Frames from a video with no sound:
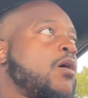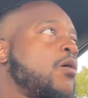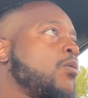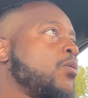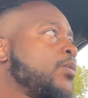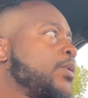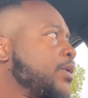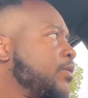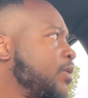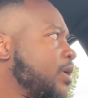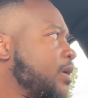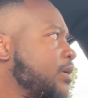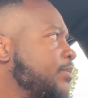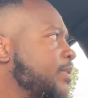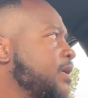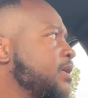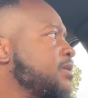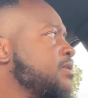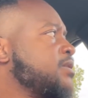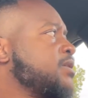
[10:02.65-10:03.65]
we
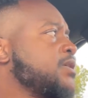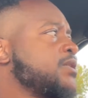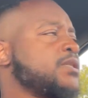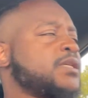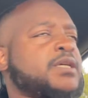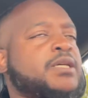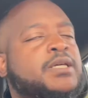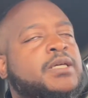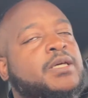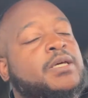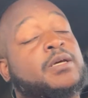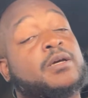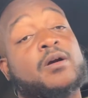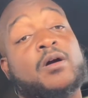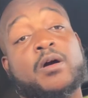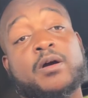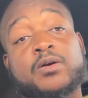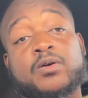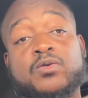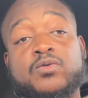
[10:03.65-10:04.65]
recommend a 16 gig. All
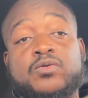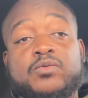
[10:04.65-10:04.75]
right, cool.